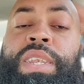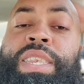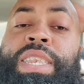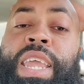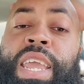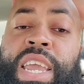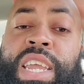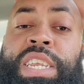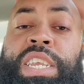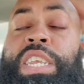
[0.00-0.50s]

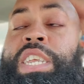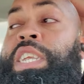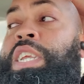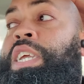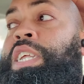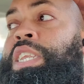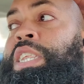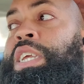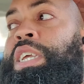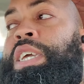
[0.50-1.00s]
This
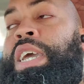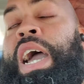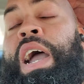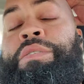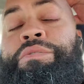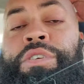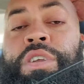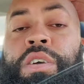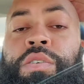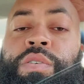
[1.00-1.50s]
shit then
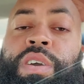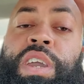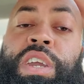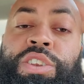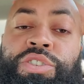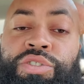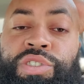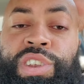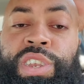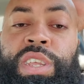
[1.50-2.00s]
got real
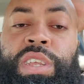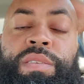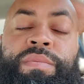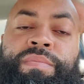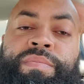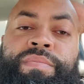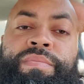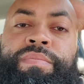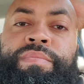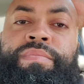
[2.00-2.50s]
interesting.
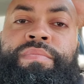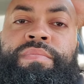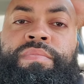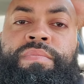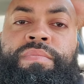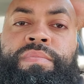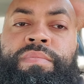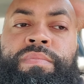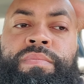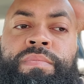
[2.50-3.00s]

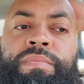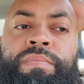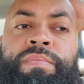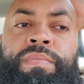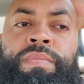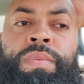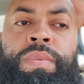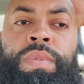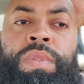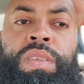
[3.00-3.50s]

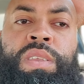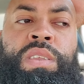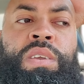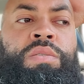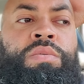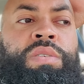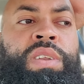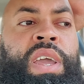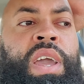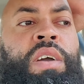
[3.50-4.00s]
So
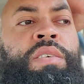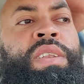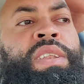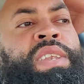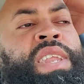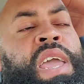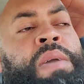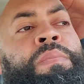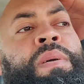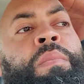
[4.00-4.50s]
now
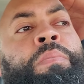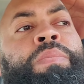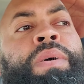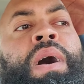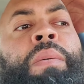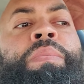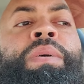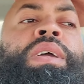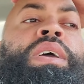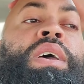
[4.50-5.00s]
they've been
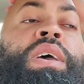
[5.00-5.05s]
pumping,